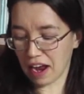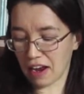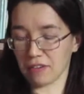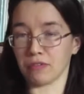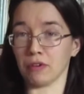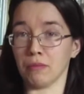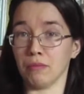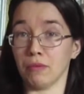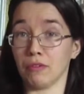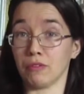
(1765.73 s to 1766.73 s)

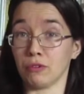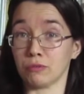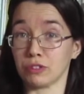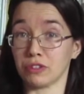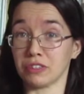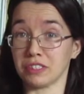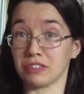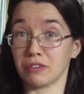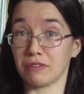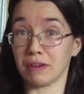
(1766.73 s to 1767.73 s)
from Ormskirk
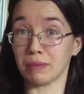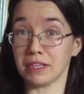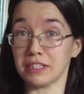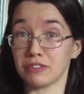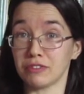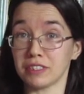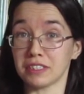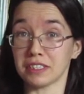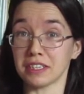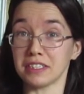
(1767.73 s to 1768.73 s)
District Family History
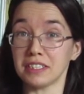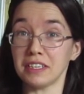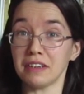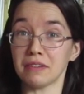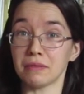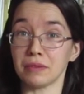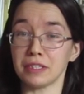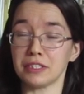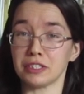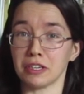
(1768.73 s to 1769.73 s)
Society,
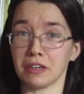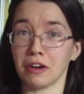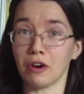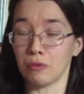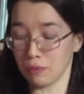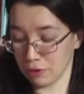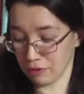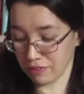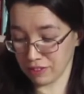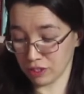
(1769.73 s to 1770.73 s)
which I hope you
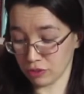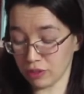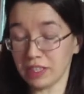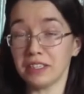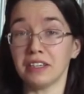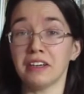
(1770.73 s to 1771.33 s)
have enjoyed,